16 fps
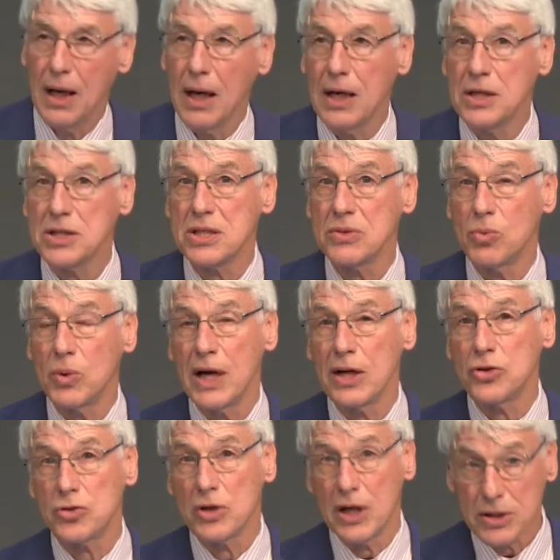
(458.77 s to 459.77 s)
is
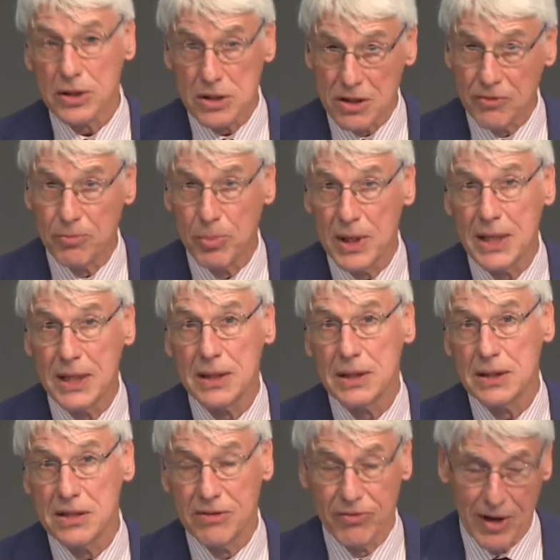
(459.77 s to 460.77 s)
where drugs have
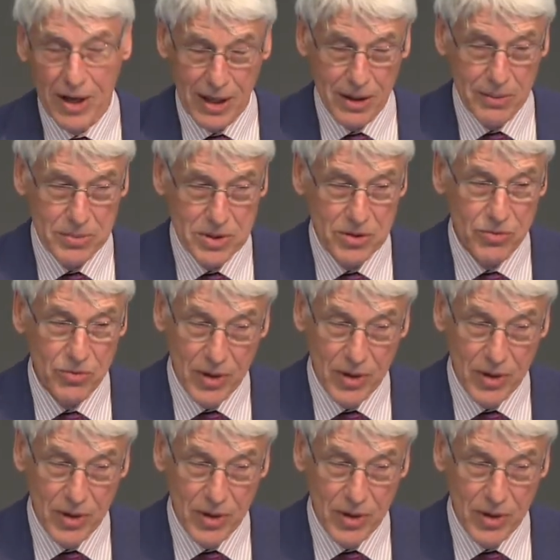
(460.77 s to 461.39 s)
been developed,